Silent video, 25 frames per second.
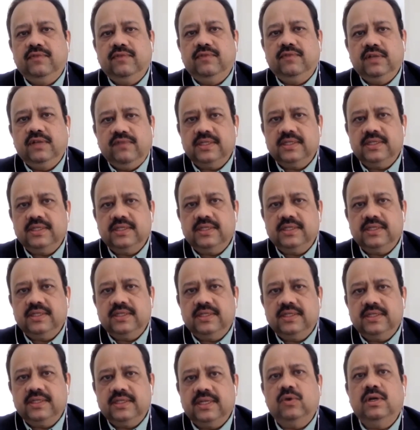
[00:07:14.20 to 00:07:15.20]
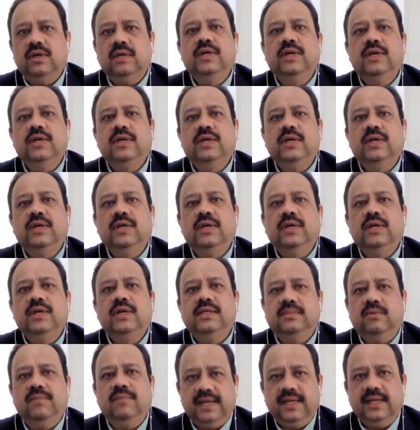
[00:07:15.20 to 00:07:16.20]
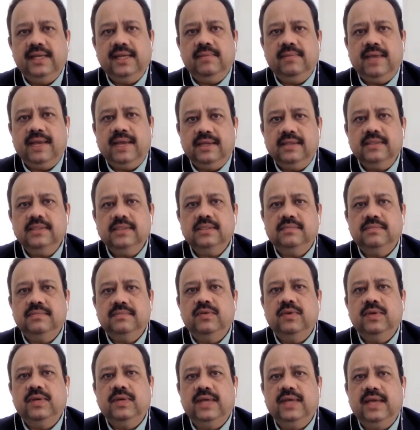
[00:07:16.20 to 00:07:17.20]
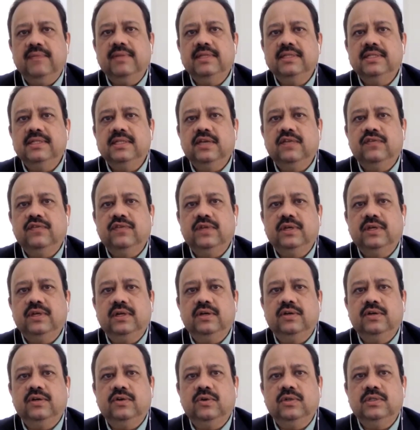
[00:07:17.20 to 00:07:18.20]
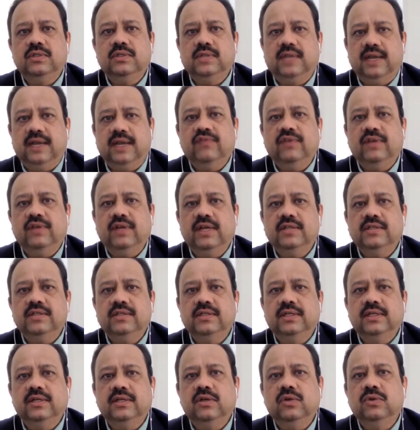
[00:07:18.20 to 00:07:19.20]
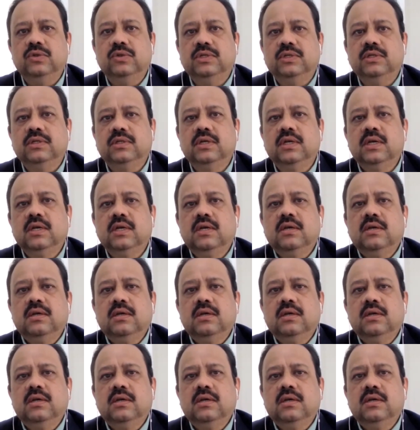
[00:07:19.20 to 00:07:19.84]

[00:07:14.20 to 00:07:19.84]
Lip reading: within various stakeholder communities about maintaining a balance between AML/CFT controls and financial inclusion.